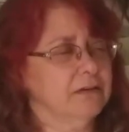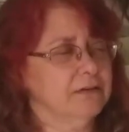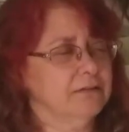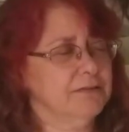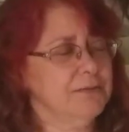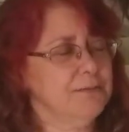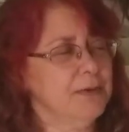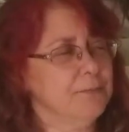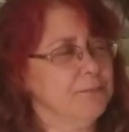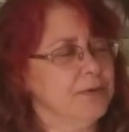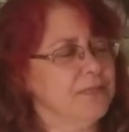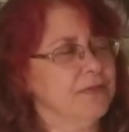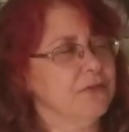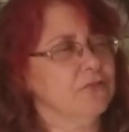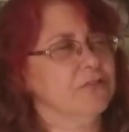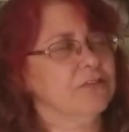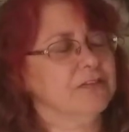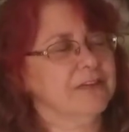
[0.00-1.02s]
Remember,
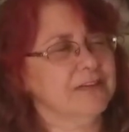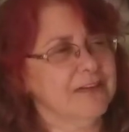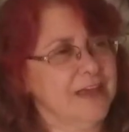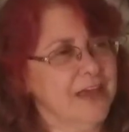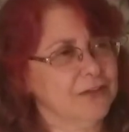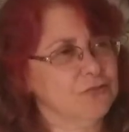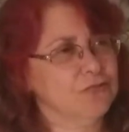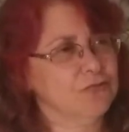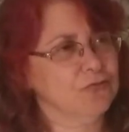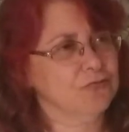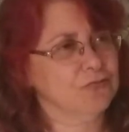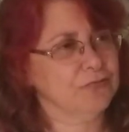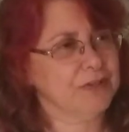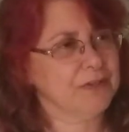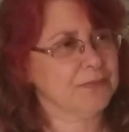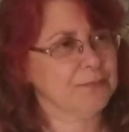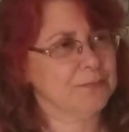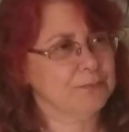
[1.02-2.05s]
there is a natural
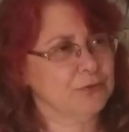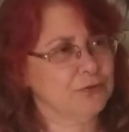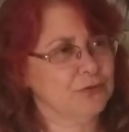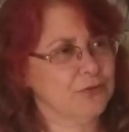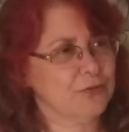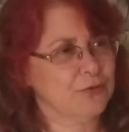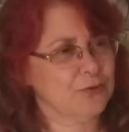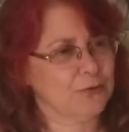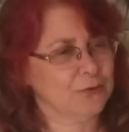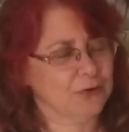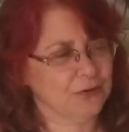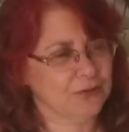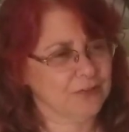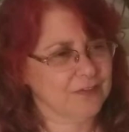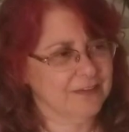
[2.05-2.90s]
rhythm to the earth.